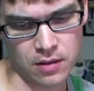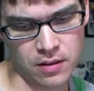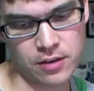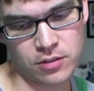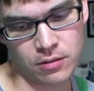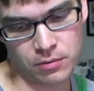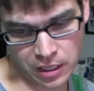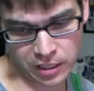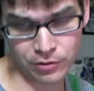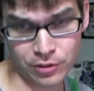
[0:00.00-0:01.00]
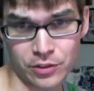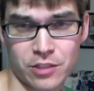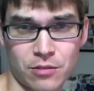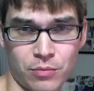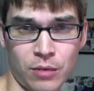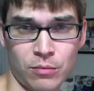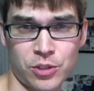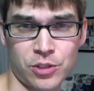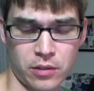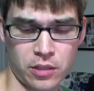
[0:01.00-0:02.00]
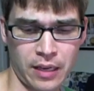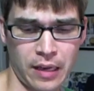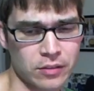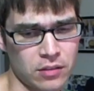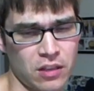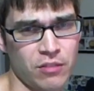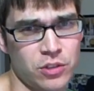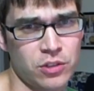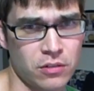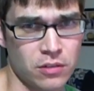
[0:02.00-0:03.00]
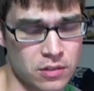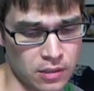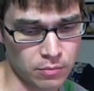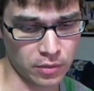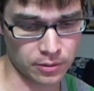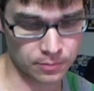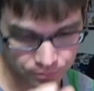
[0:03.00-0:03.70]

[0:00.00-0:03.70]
Lagavulin doesn't publish the cask that they've matured this in, but